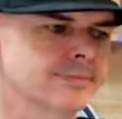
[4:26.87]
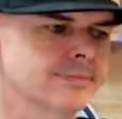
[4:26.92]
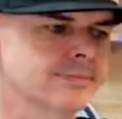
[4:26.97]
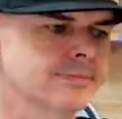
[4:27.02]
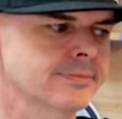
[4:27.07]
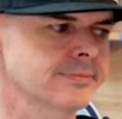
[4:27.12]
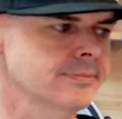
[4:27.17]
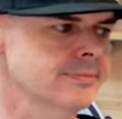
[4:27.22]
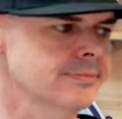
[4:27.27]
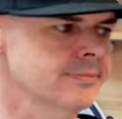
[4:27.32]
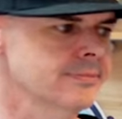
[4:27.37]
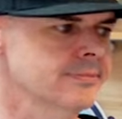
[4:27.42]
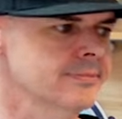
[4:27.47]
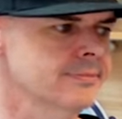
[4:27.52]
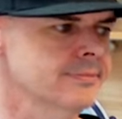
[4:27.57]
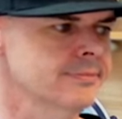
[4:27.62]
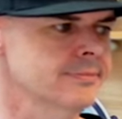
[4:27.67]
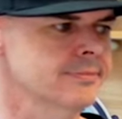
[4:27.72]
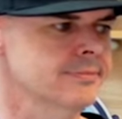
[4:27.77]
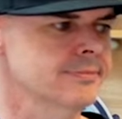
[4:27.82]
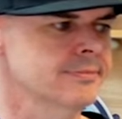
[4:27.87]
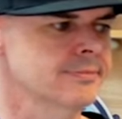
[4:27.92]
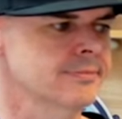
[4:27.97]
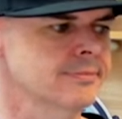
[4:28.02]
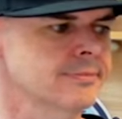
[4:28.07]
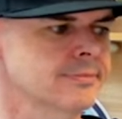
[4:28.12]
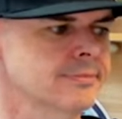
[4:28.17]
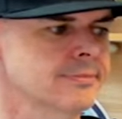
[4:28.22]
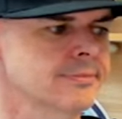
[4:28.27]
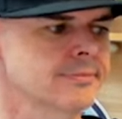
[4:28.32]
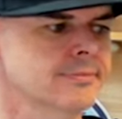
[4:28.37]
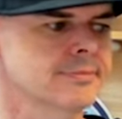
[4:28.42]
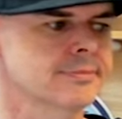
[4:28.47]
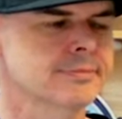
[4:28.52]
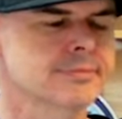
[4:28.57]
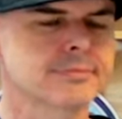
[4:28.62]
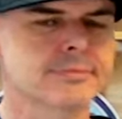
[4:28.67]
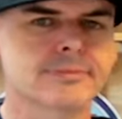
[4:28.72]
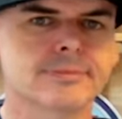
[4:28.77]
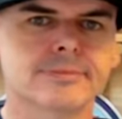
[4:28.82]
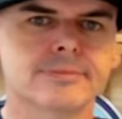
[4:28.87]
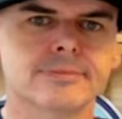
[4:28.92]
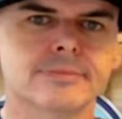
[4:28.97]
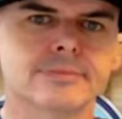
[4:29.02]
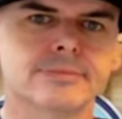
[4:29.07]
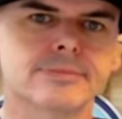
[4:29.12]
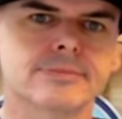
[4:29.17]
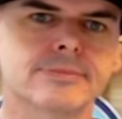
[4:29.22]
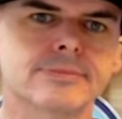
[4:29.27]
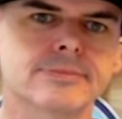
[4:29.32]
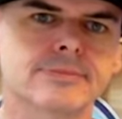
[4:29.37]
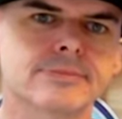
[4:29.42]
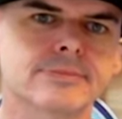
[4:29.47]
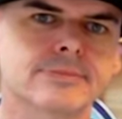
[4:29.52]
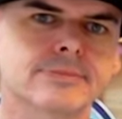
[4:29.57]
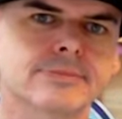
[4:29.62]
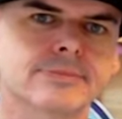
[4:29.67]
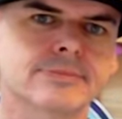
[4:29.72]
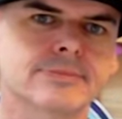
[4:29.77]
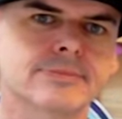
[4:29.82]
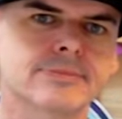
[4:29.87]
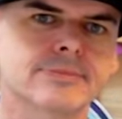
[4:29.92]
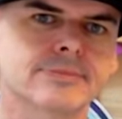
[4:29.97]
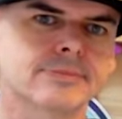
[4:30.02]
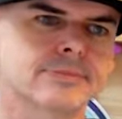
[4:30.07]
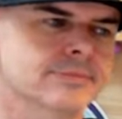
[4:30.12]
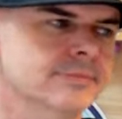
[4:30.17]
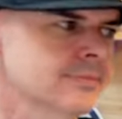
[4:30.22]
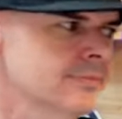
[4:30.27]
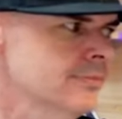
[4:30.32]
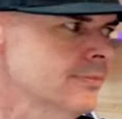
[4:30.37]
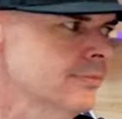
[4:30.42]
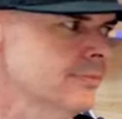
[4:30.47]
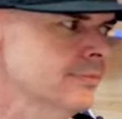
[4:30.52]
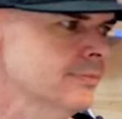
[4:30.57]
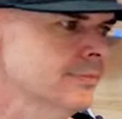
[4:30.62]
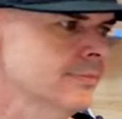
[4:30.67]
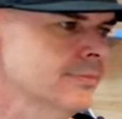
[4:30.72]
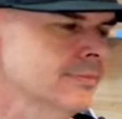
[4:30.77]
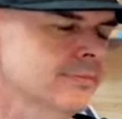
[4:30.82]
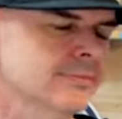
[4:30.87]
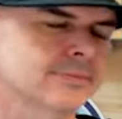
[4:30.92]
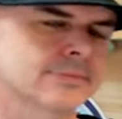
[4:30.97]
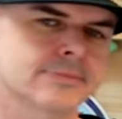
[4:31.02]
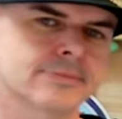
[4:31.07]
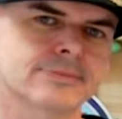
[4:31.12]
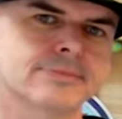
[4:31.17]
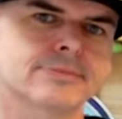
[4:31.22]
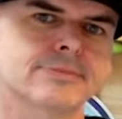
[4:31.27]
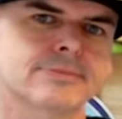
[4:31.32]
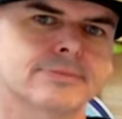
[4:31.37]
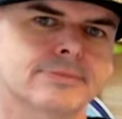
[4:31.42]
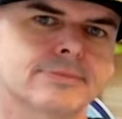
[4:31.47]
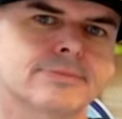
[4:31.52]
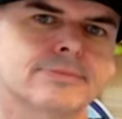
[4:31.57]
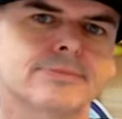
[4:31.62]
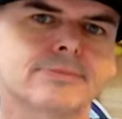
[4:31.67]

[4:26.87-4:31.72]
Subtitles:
The person shown says nothing.